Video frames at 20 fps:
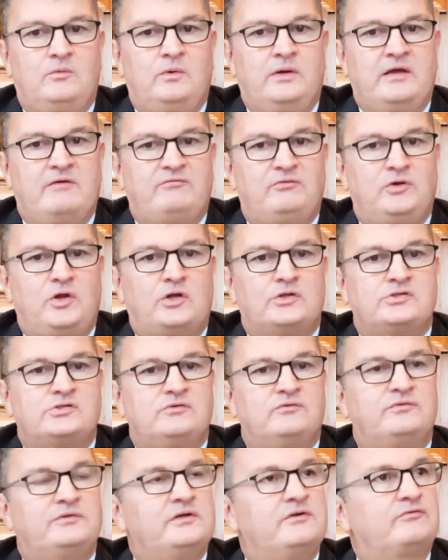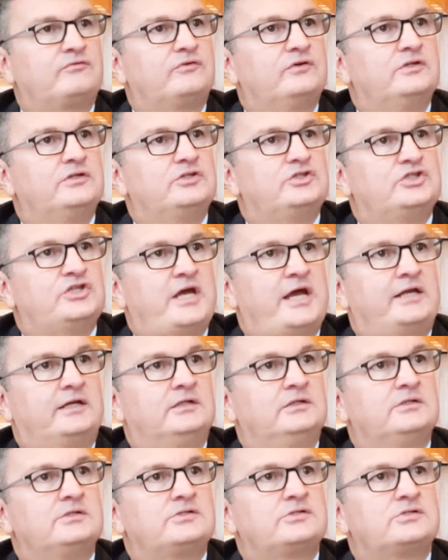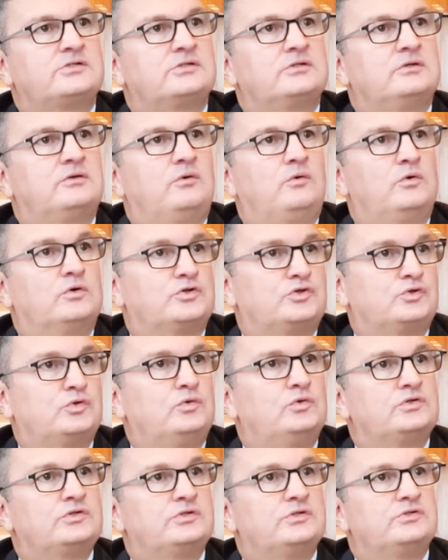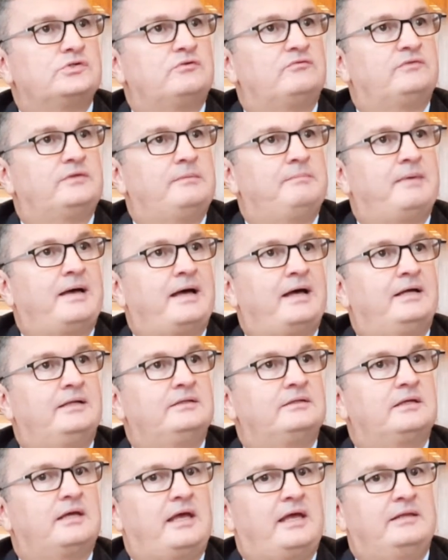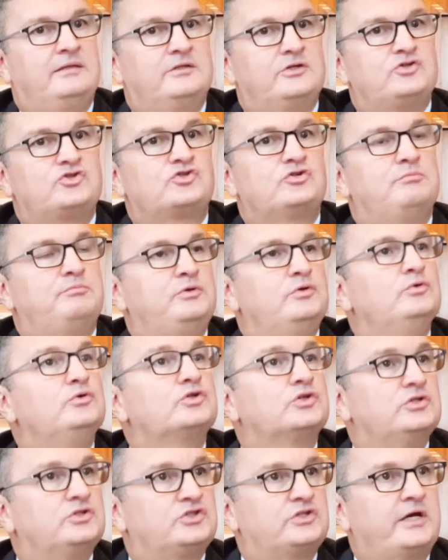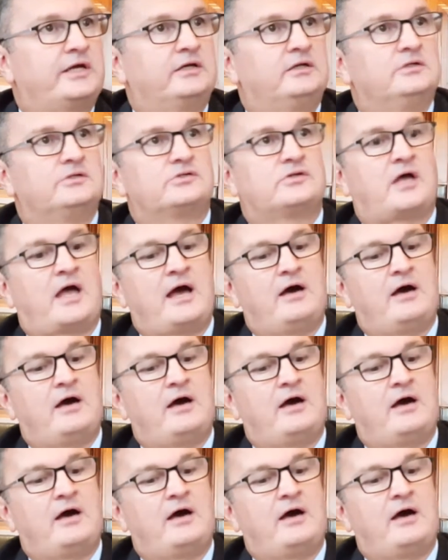we have lots of different channels or sources of demand and distribution channels,